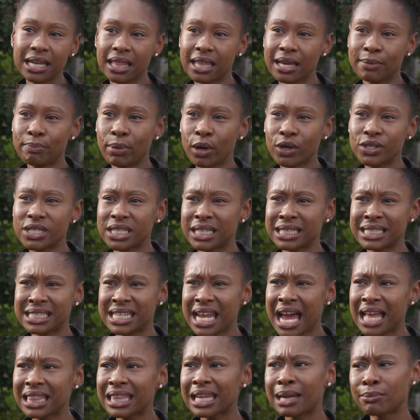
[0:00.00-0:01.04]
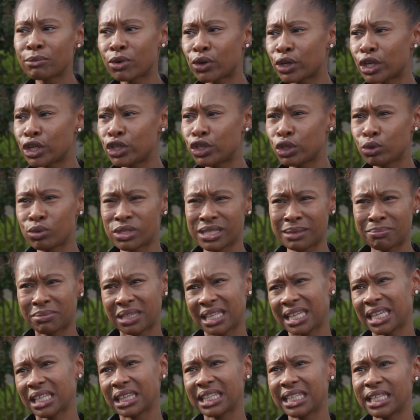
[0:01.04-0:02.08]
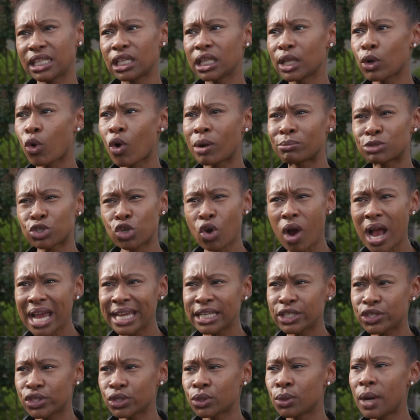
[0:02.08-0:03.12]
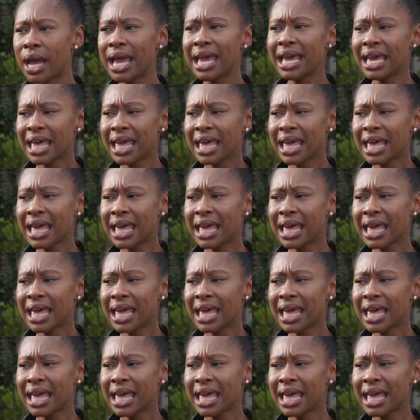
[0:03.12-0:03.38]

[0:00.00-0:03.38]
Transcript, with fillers: of that person is not that I'm going to do something illegally or I'm trying to.